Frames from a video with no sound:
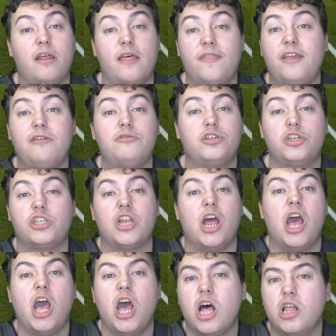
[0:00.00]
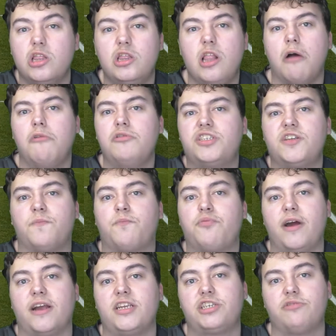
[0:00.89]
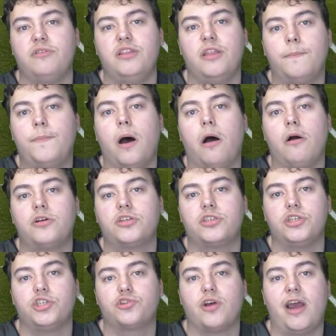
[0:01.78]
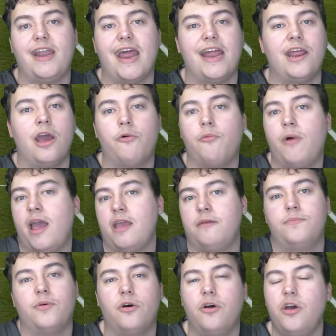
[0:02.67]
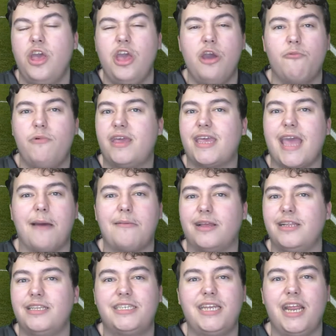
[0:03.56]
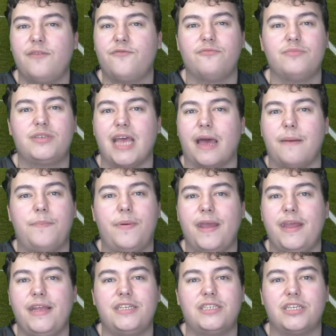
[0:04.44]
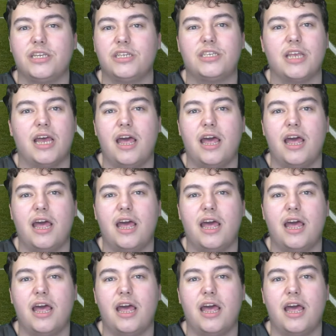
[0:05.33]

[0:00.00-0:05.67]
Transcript: just loads of pressure in the box and try and head it away, but we kept conceding from set pieces.